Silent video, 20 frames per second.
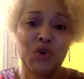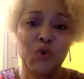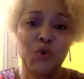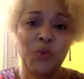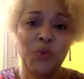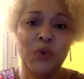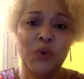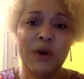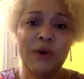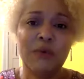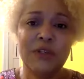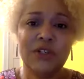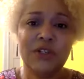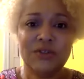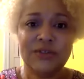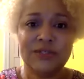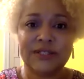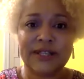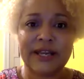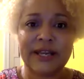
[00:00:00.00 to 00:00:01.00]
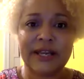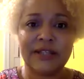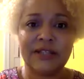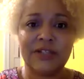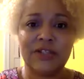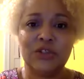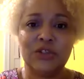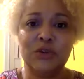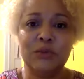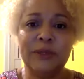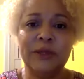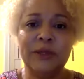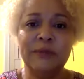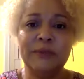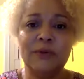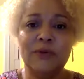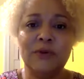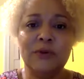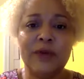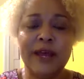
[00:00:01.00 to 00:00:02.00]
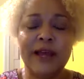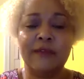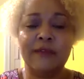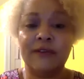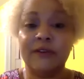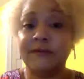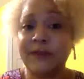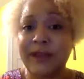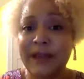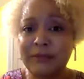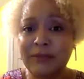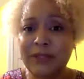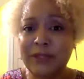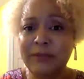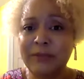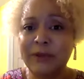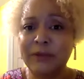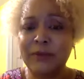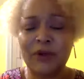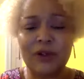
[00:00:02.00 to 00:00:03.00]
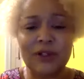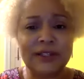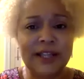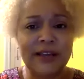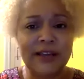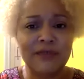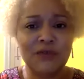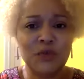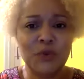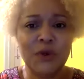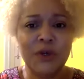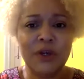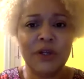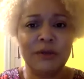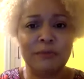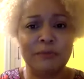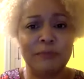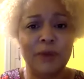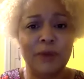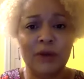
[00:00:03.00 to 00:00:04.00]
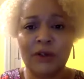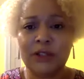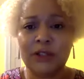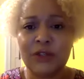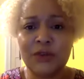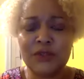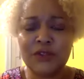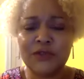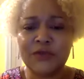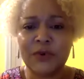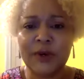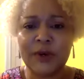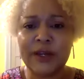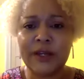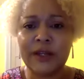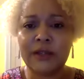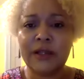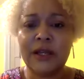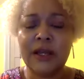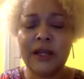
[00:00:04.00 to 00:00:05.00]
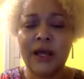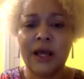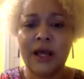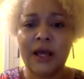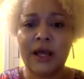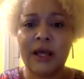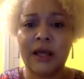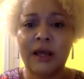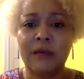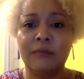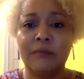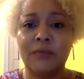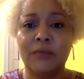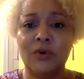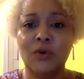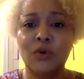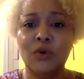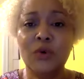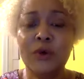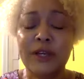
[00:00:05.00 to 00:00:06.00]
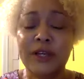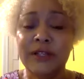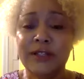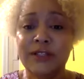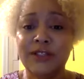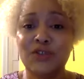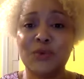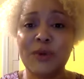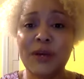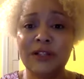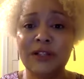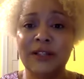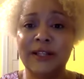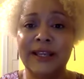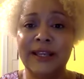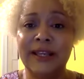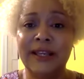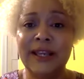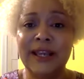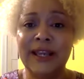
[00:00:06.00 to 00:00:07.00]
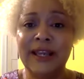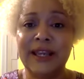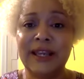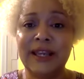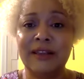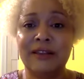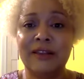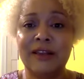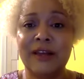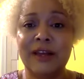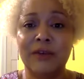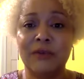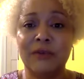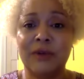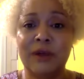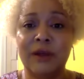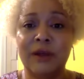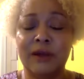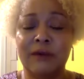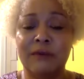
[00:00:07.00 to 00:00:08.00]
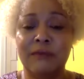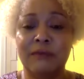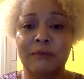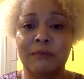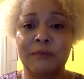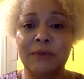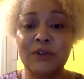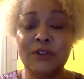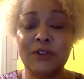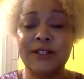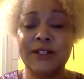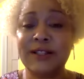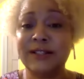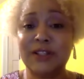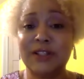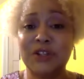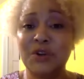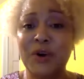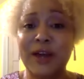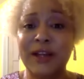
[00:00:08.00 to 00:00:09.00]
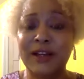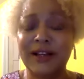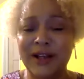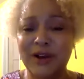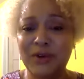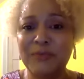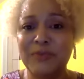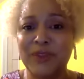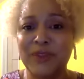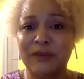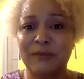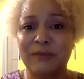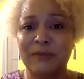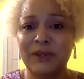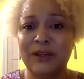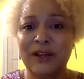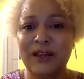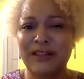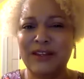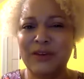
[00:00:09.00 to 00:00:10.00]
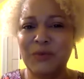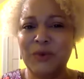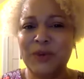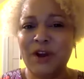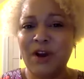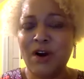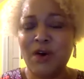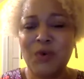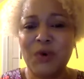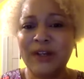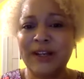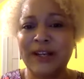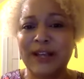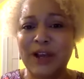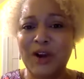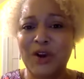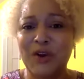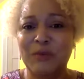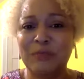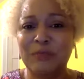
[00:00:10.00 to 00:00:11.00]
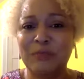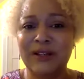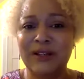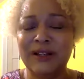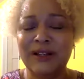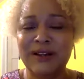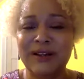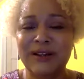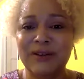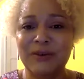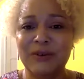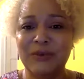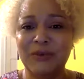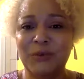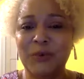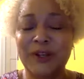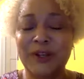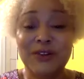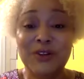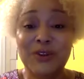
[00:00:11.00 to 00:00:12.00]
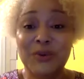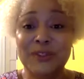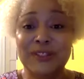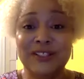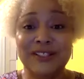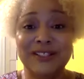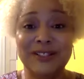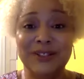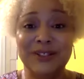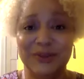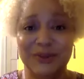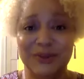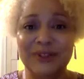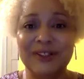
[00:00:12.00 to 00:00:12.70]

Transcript: what would you say to people who have a family member, a loved one, a close friend who is struggling and that person doesn't know how to help them? I think we all want to help, but we don't know what to do.